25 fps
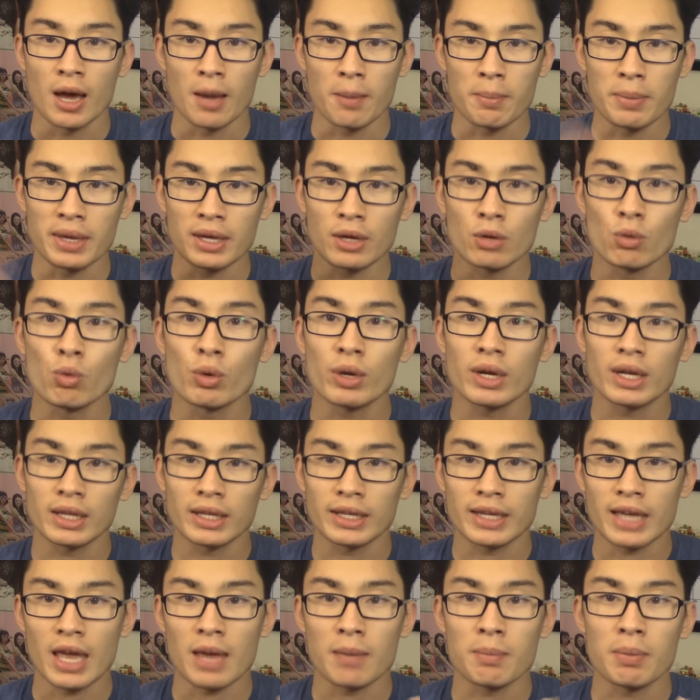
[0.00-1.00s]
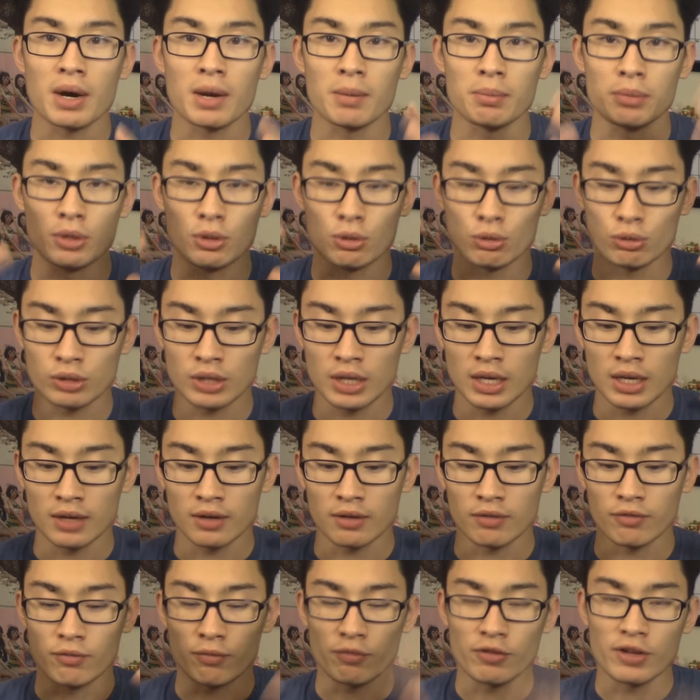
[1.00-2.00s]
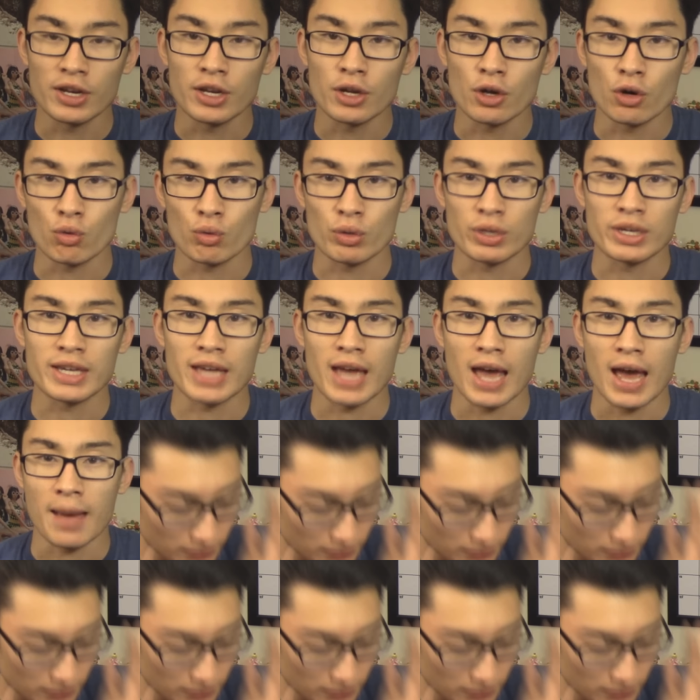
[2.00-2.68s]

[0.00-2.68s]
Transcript: a big weekly K-pop news video recap.